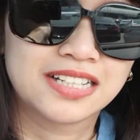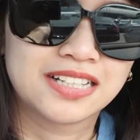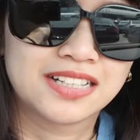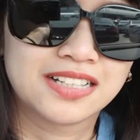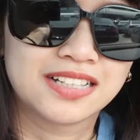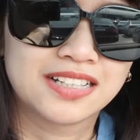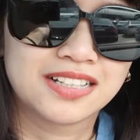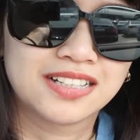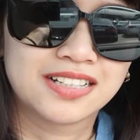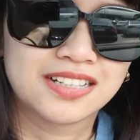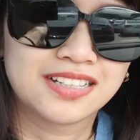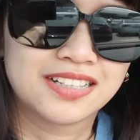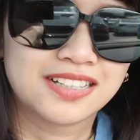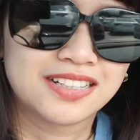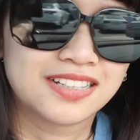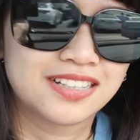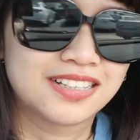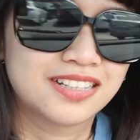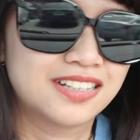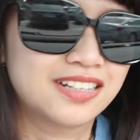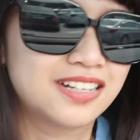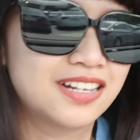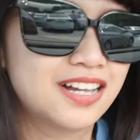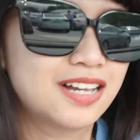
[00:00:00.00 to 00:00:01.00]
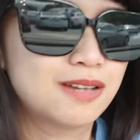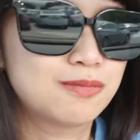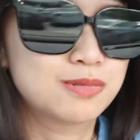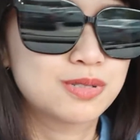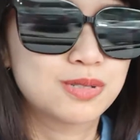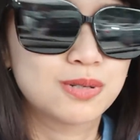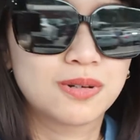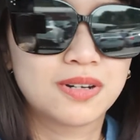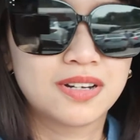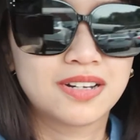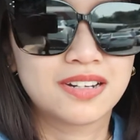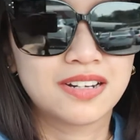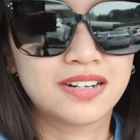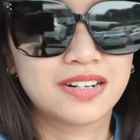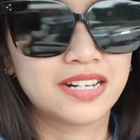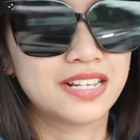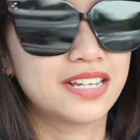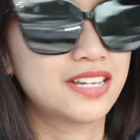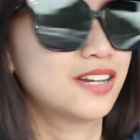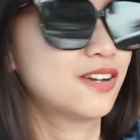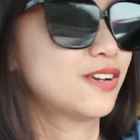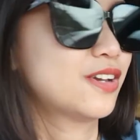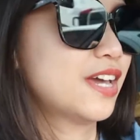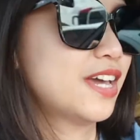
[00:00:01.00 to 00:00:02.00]
Konti lang. Ah, I'm so
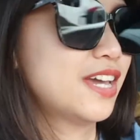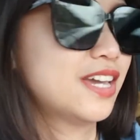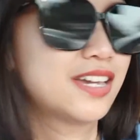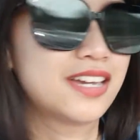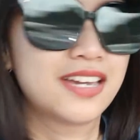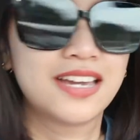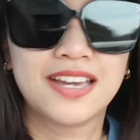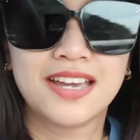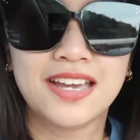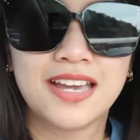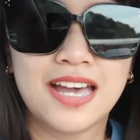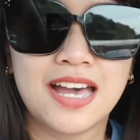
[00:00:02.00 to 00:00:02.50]
hungry. Okay.